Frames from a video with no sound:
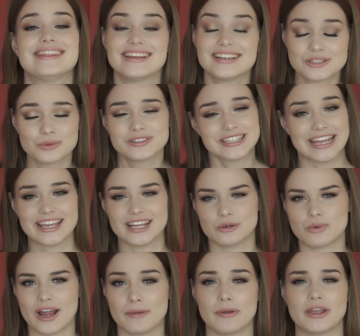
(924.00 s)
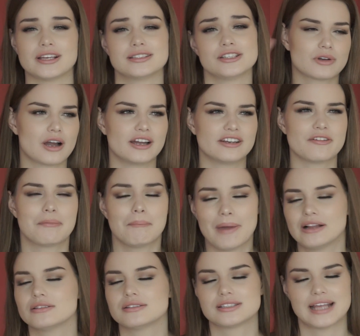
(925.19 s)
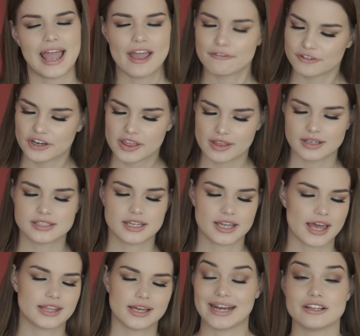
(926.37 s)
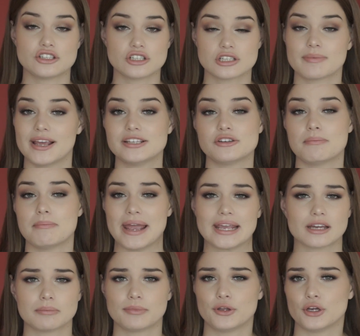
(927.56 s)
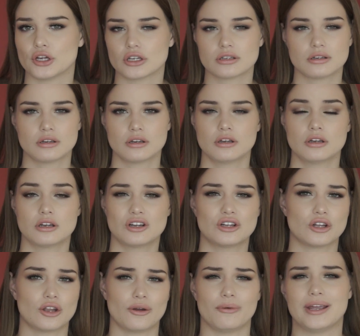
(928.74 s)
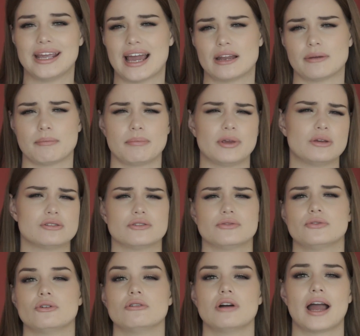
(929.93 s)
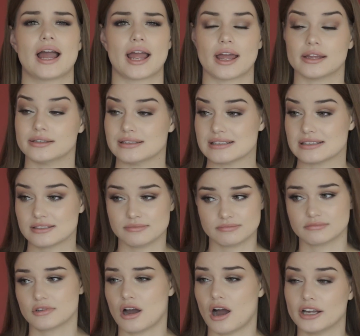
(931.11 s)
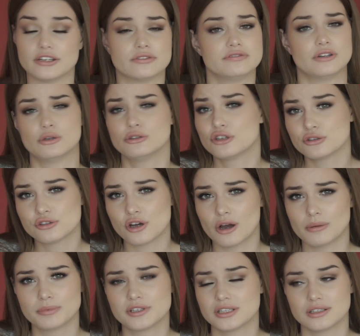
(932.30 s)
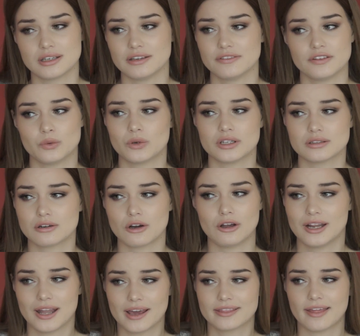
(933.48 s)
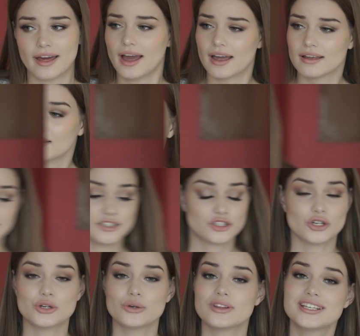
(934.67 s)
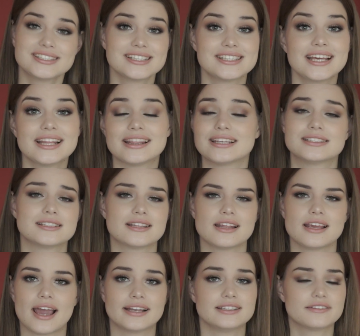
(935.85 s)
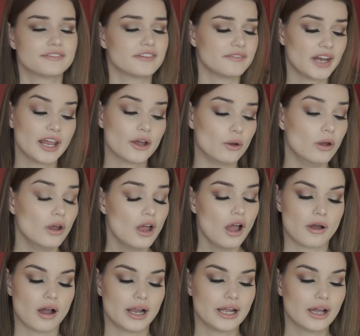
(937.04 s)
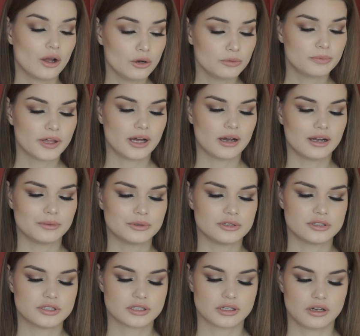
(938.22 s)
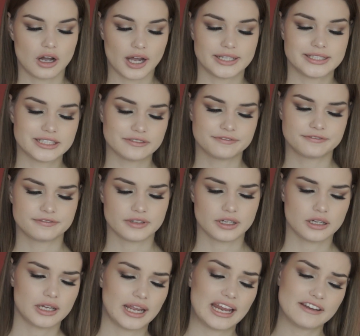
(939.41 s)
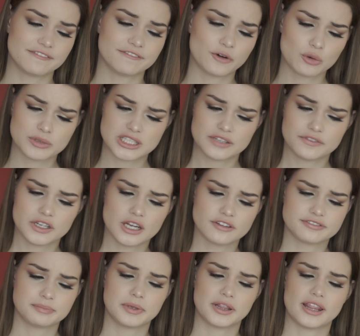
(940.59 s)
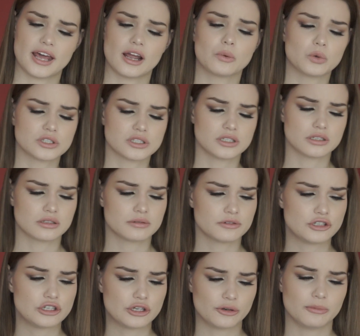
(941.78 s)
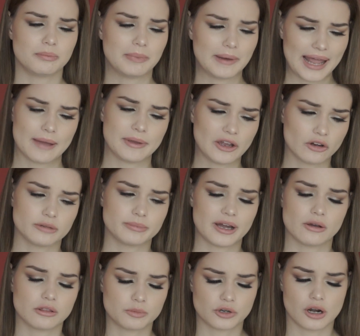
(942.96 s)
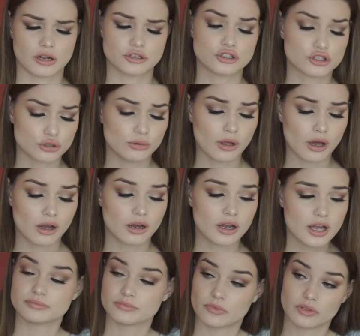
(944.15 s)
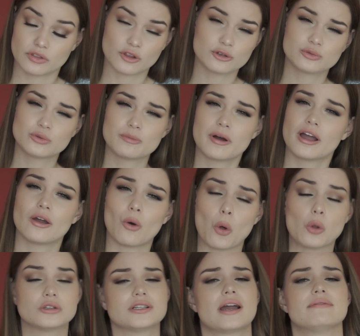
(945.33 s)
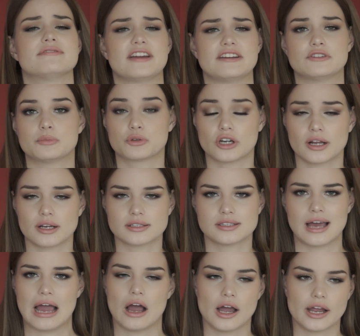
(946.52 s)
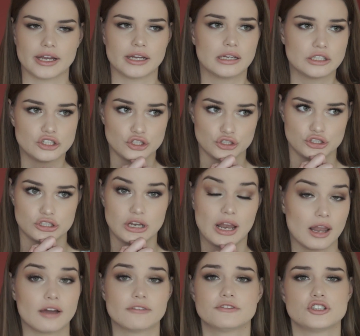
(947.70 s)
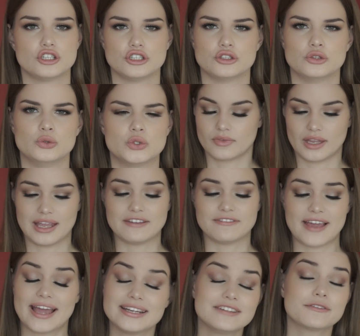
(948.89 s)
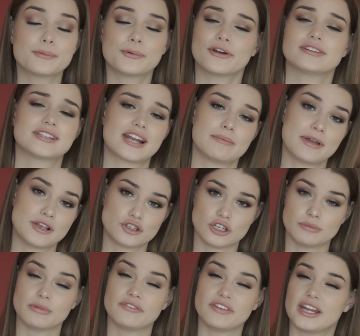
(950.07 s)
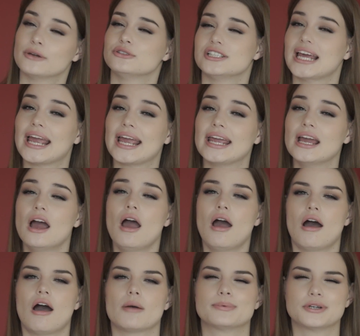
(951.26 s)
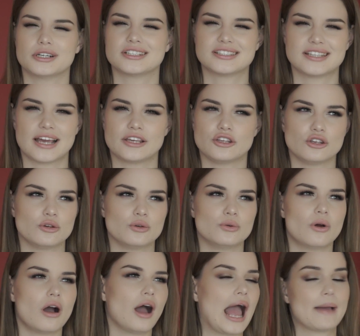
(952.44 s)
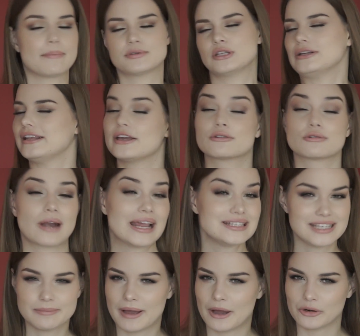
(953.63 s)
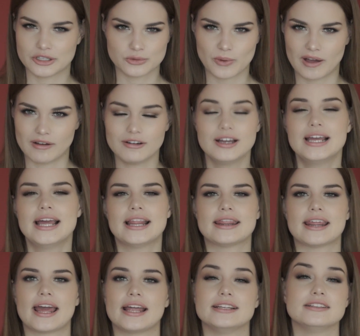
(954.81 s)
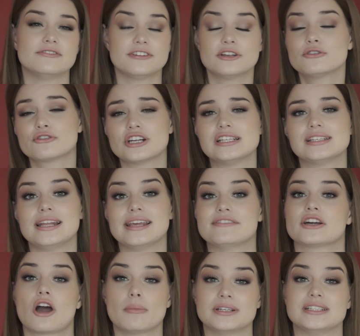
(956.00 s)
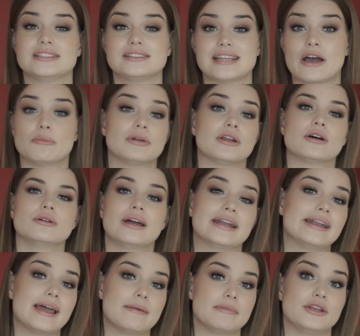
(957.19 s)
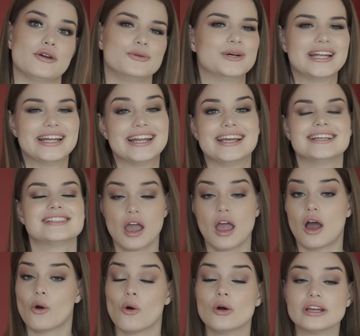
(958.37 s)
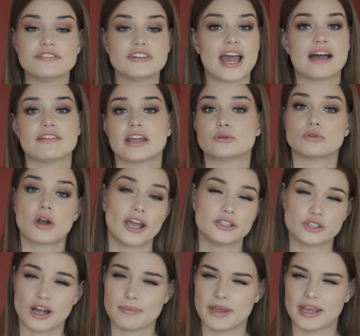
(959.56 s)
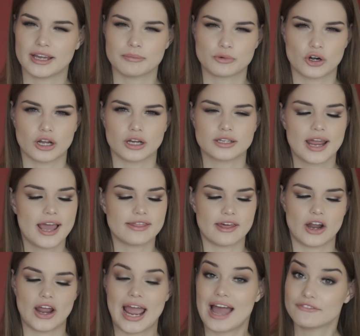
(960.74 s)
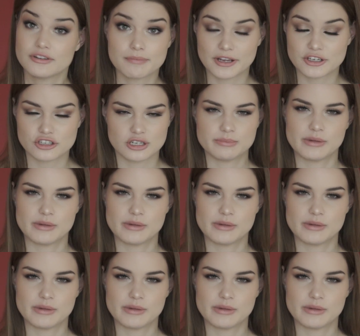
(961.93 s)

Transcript: this will take it away because it kind of melts everything together and it just makes your makeup look glowy and beautiful and kind of photoshopped, if you want to call it like that. So this is it. This is the end of the video. I hope that I was kind of informative enough, but that I wasn't, you know, blabbing on about the products too long. Those were my all-time favorite products that I just love to use. If any of the products that I mentioned in my video today are products that you are absolutely crazy about as well, then feel free to leave a comment down below and let me know what it is. Or if you have a ride or die makeup product that I haven't mentioned